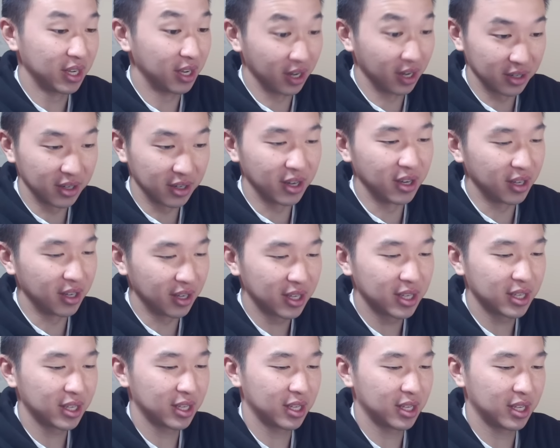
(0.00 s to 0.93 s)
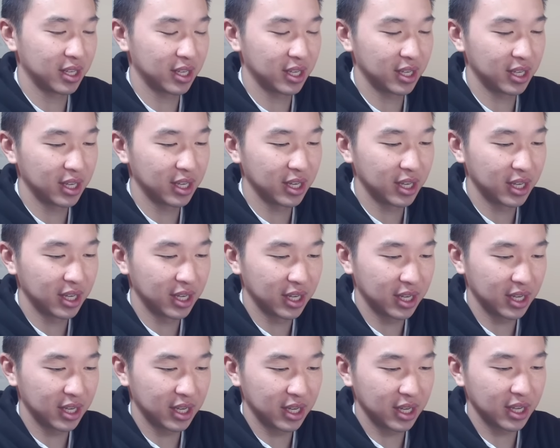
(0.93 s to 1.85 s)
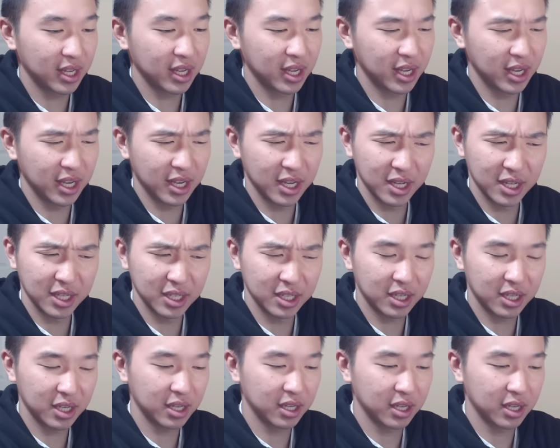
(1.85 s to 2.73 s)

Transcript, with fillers: All right. And